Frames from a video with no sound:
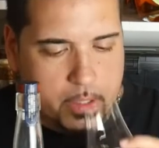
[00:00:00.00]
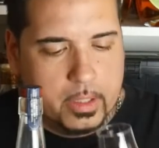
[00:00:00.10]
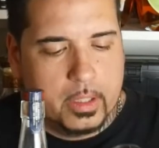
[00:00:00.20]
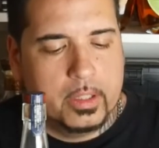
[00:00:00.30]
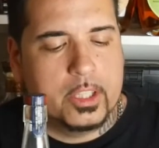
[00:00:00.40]

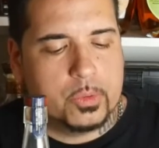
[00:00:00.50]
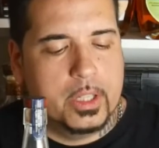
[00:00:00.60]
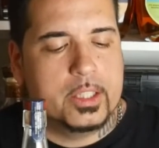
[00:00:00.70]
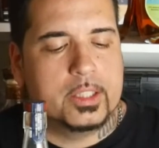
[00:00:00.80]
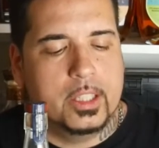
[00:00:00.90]
This
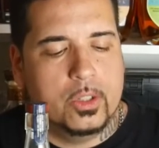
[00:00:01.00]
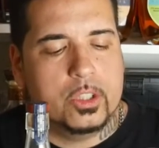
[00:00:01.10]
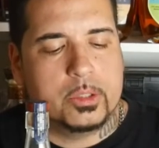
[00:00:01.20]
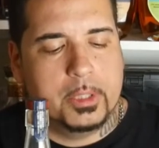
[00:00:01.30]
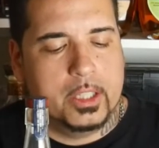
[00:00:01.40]
one is still
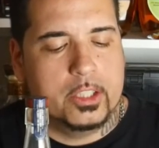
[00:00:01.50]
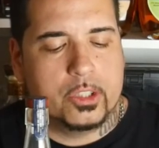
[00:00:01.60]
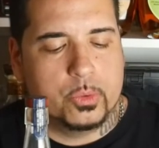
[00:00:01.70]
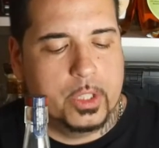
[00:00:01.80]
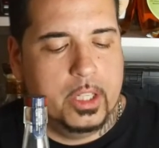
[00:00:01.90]
smelling
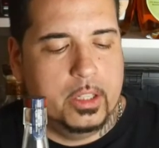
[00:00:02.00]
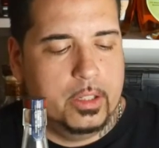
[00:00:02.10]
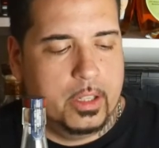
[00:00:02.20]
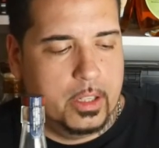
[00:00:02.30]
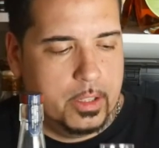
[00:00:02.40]

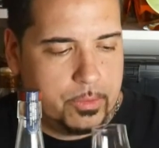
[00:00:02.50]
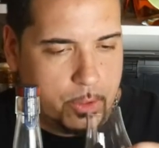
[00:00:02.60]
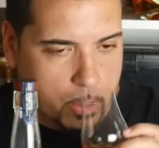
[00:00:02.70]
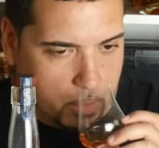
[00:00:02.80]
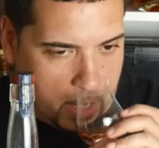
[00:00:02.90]
sweet
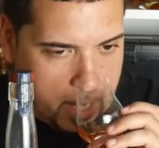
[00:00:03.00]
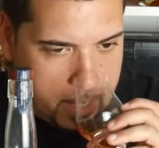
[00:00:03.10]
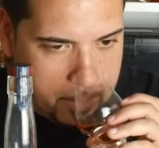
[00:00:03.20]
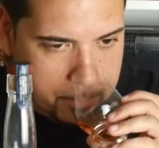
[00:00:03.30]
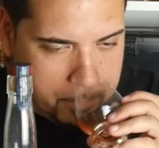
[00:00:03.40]
for a
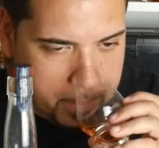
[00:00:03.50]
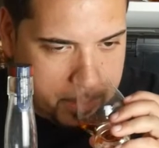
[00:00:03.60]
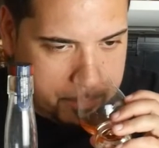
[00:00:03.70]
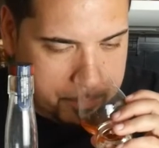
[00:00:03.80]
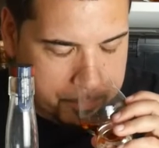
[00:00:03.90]
rye,
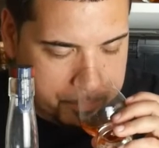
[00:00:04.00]
but